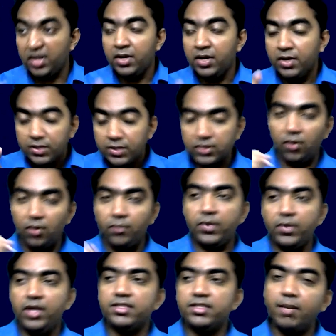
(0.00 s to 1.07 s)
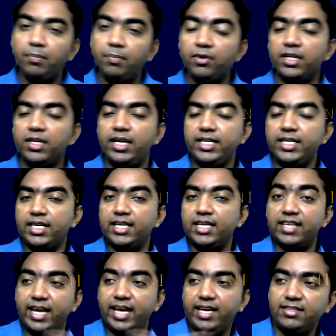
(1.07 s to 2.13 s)
So, suppose the lesion is an
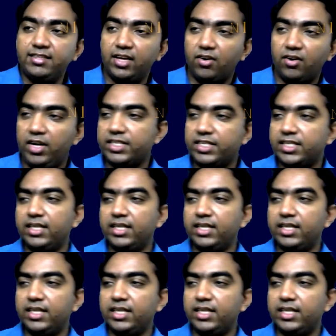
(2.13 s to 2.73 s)
N0 lesion,